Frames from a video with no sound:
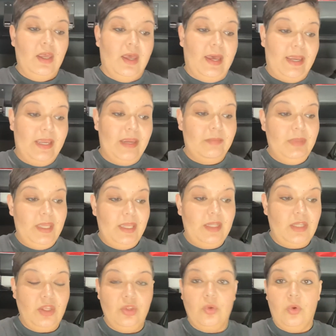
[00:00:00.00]
I am
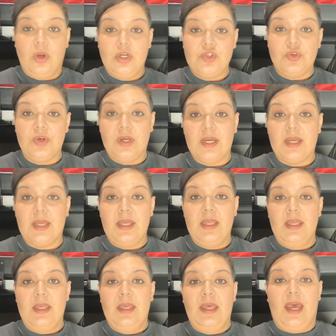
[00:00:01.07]
in your truck.
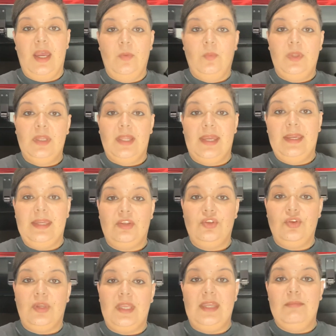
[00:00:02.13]
I would like it
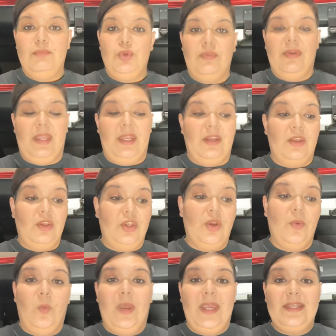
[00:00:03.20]
to keep moving.
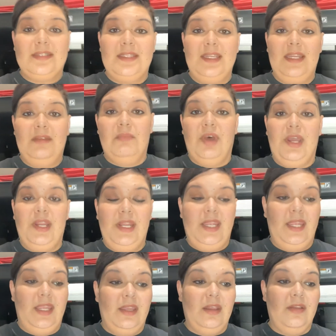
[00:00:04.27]
You're wasting money